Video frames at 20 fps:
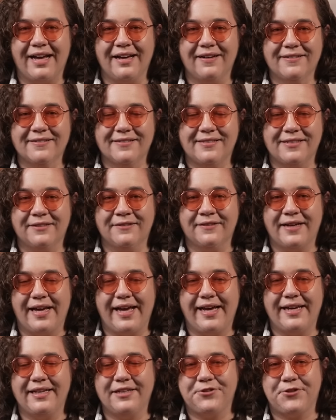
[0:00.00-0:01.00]
I also
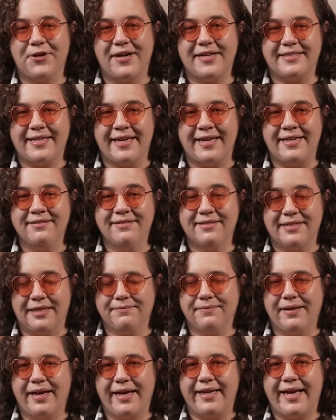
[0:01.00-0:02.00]
hate dry skin,
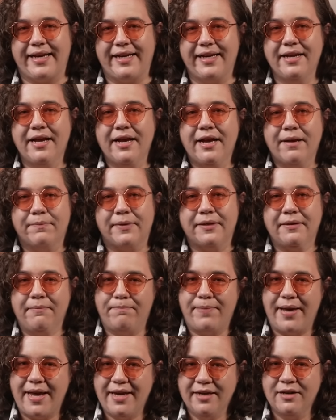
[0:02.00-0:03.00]
so I get it,
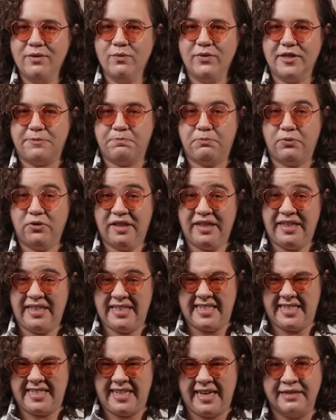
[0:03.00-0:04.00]
but Bacon was pretty
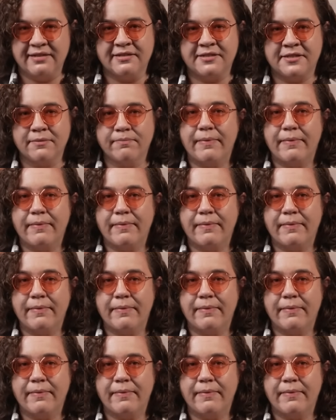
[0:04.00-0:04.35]
intense